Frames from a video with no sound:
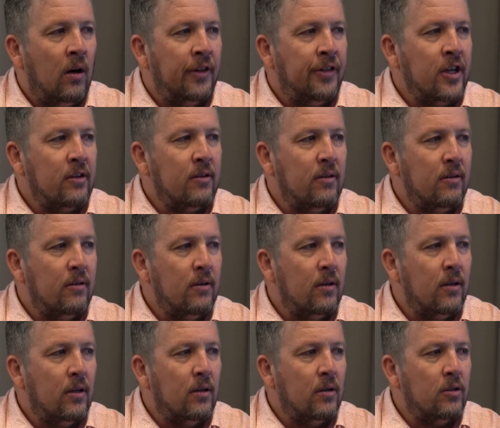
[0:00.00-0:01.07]
I think
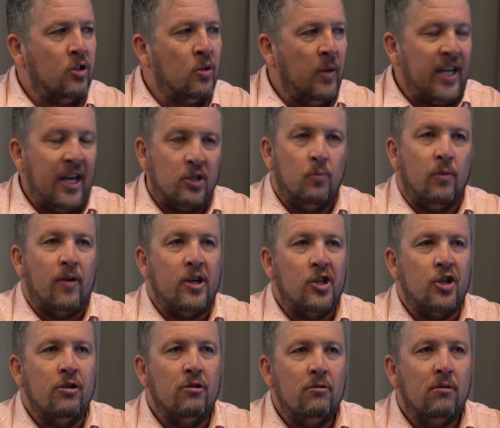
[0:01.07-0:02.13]
to be
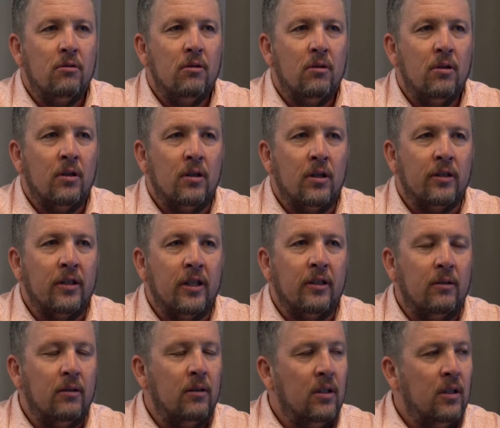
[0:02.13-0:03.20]
aspirational, I think
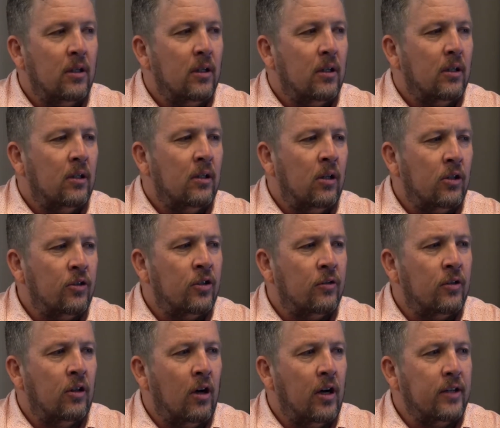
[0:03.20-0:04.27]
lots of
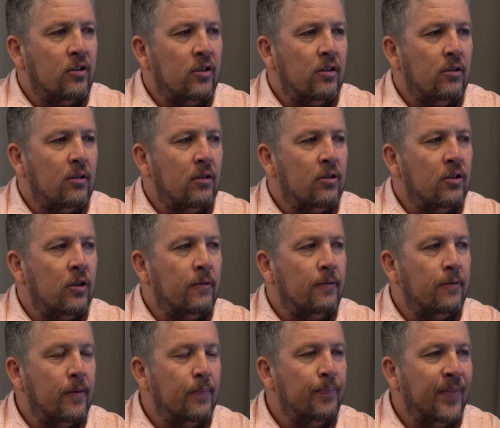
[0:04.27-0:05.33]
clients sort
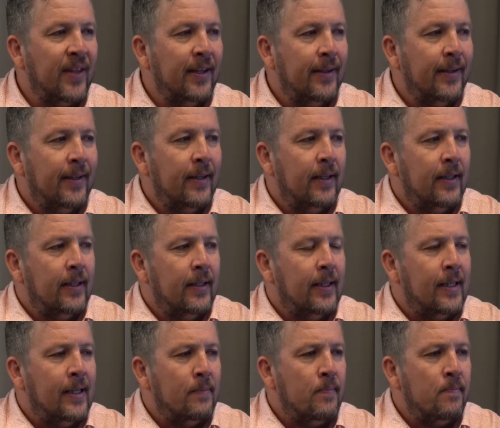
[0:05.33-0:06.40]

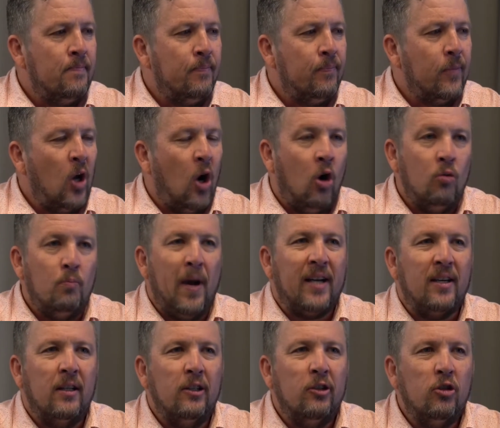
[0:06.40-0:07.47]
of hold
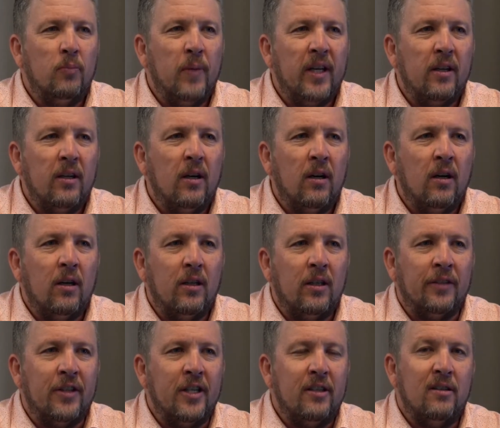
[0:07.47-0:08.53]
back a little bit, I
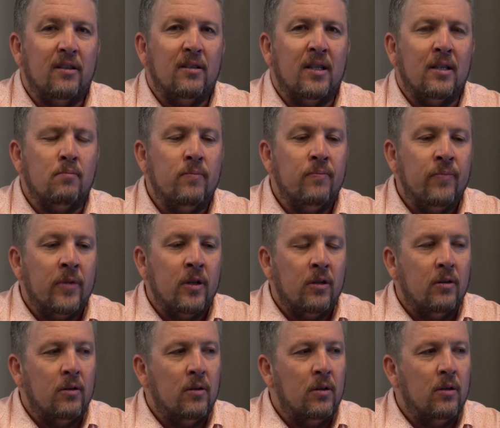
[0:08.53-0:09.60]
think.
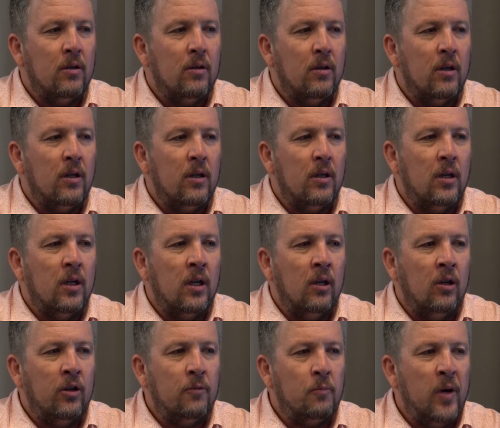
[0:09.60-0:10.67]
A
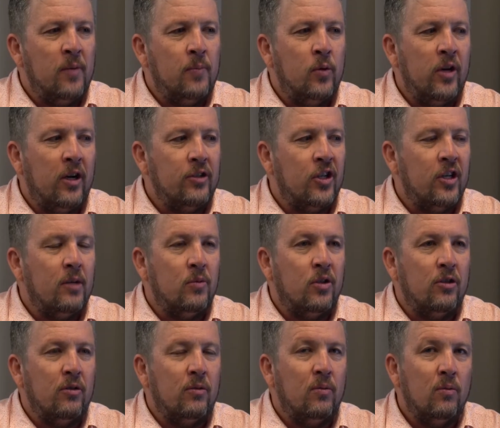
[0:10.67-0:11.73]
lot of people don't seem
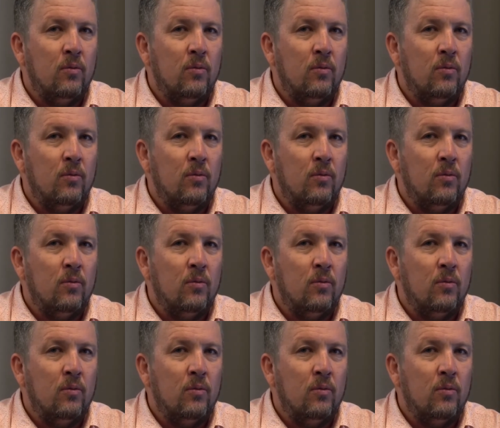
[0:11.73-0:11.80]
to